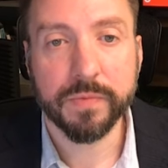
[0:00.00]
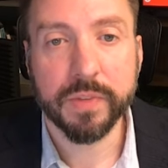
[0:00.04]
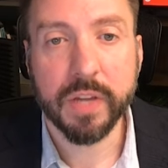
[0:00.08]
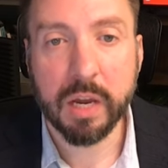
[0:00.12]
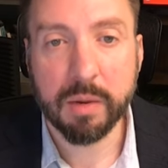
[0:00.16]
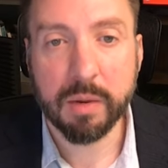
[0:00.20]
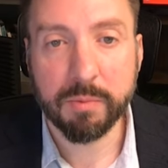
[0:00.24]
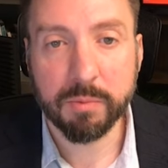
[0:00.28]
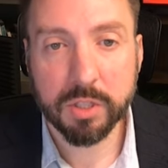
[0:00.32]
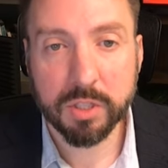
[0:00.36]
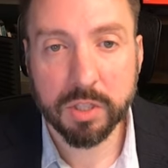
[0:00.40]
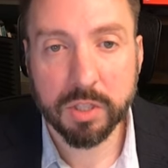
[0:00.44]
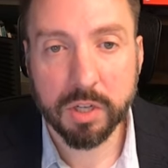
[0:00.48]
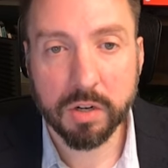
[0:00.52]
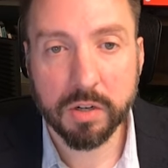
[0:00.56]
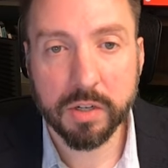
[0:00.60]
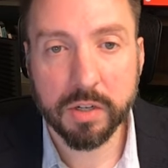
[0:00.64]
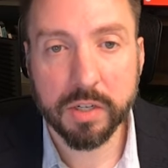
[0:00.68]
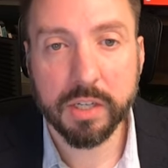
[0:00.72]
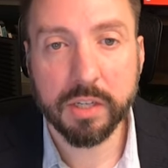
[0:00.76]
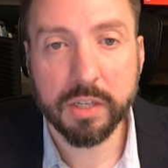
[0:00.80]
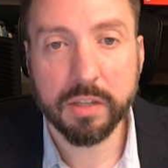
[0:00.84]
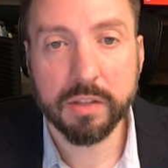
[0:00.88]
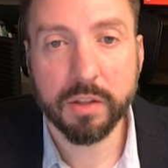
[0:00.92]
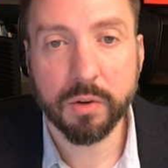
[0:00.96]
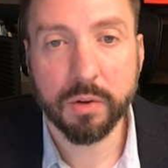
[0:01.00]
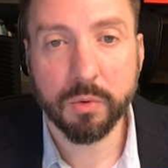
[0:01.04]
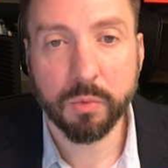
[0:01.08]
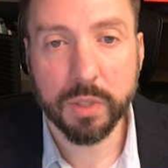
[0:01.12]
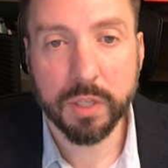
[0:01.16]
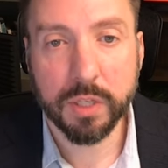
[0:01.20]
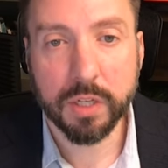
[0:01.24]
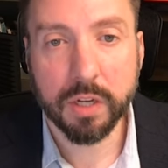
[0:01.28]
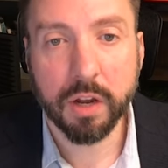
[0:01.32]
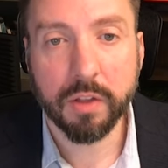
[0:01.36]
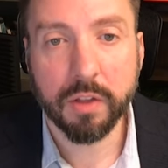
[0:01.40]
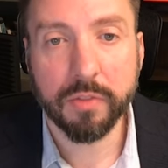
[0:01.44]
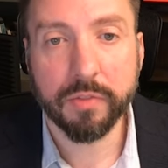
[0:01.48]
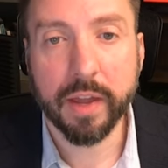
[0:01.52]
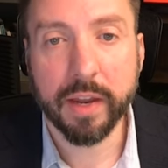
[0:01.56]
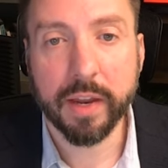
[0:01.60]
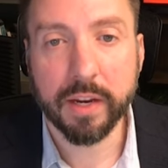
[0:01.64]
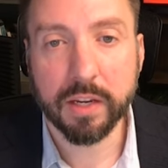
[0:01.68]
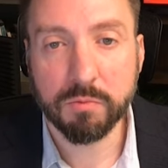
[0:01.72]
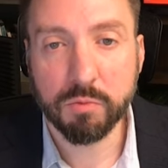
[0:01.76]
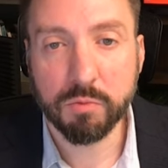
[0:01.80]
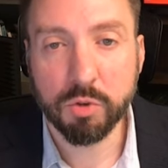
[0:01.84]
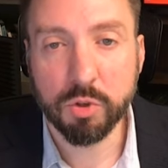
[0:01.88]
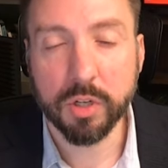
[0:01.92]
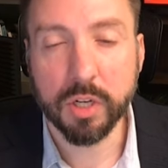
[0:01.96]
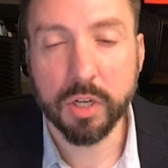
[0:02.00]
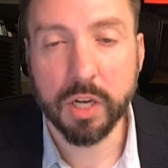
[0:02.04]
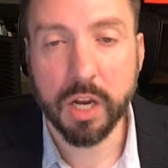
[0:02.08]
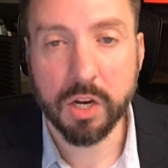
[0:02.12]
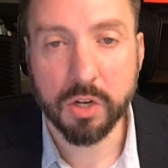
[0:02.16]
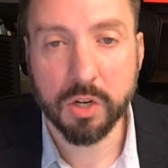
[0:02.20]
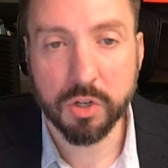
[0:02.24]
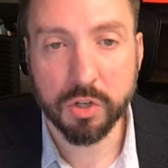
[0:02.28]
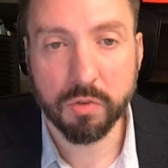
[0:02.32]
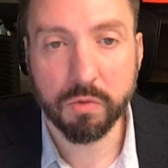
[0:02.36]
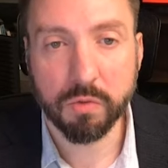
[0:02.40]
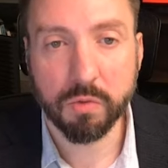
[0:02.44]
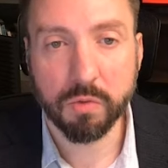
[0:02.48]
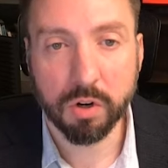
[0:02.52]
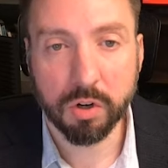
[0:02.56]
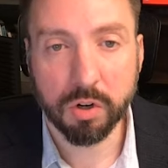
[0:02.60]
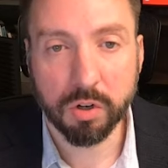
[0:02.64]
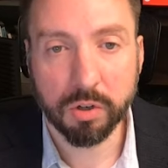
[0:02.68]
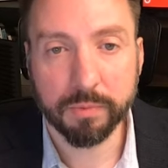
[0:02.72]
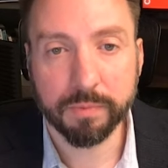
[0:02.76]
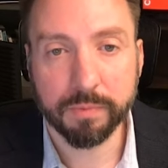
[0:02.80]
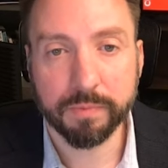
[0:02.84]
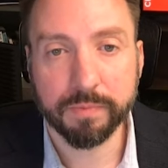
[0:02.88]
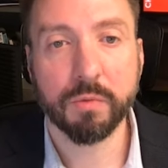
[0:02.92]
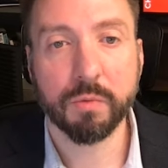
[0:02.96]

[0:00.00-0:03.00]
I'm sorry that we got that communication wrong.